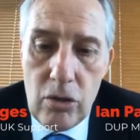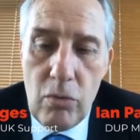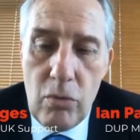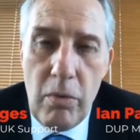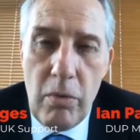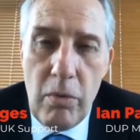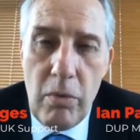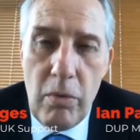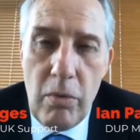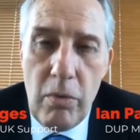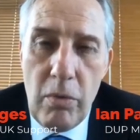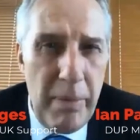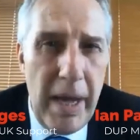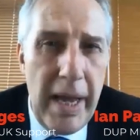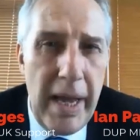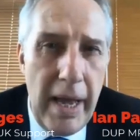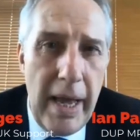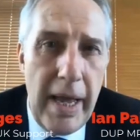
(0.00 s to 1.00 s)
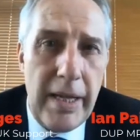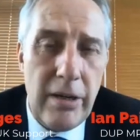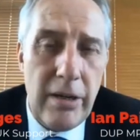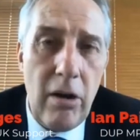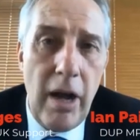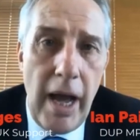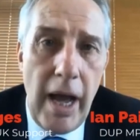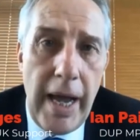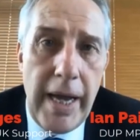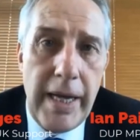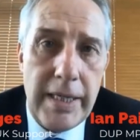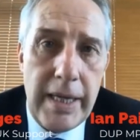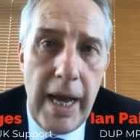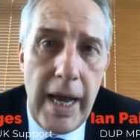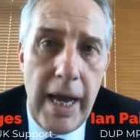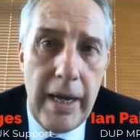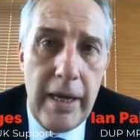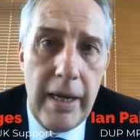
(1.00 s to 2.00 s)
So we're big into our high
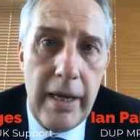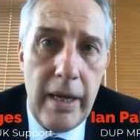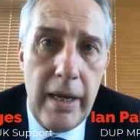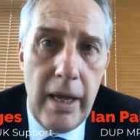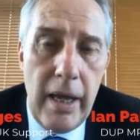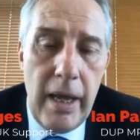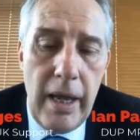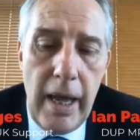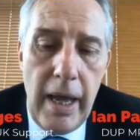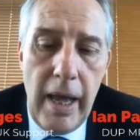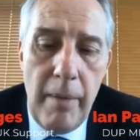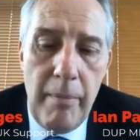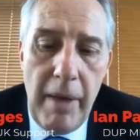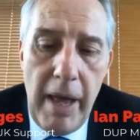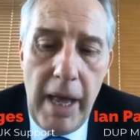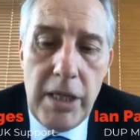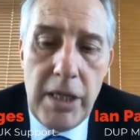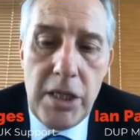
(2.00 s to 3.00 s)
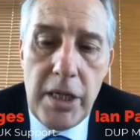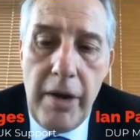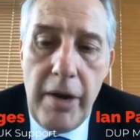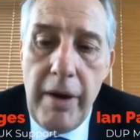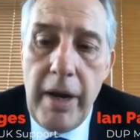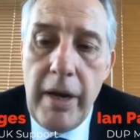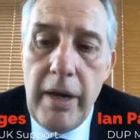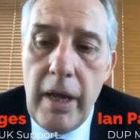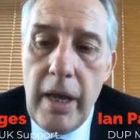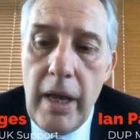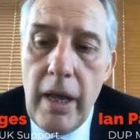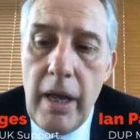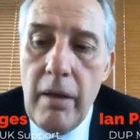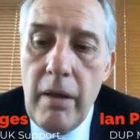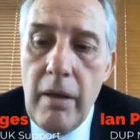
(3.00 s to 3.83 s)
tech engineering